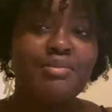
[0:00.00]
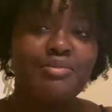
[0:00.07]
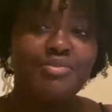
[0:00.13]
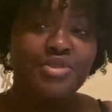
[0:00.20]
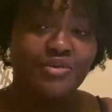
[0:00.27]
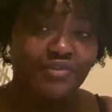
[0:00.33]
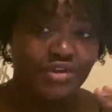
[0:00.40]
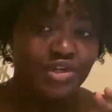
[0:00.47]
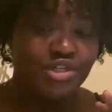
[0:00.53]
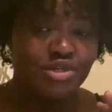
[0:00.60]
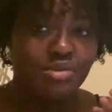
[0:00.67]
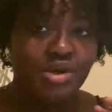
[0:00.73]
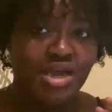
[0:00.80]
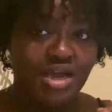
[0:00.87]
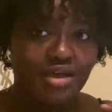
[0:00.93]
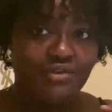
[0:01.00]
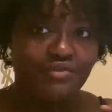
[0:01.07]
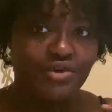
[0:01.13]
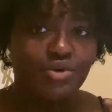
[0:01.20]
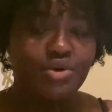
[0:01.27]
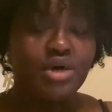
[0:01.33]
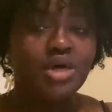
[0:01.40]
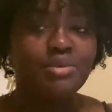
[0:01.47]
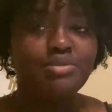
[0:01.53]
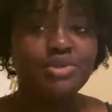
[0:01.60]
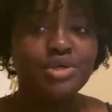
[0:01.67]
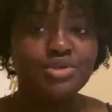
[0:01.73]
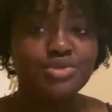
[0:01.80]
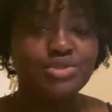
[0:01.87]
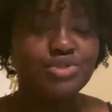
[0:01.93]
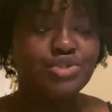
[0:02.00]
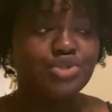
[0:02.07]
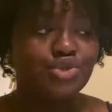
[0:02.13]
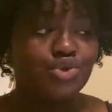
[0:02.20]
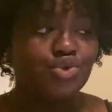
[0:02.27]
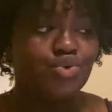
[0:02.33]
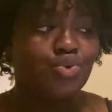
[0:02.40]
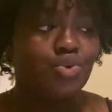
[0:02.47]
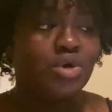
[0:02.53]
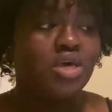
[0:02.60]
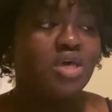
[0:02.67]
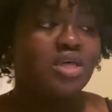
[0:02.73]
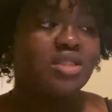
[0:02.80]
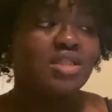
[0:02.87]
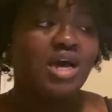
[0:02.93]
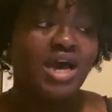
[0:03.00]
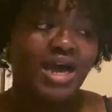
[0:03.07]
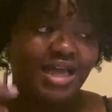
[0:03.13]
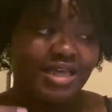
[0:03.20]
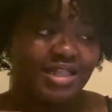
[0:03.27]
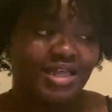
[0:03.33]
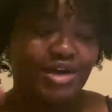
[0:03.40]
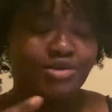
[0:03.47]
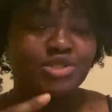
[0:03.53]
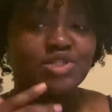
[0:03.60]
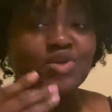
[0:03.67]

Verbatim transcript: the footage on my iPhone uploads to the iCloud.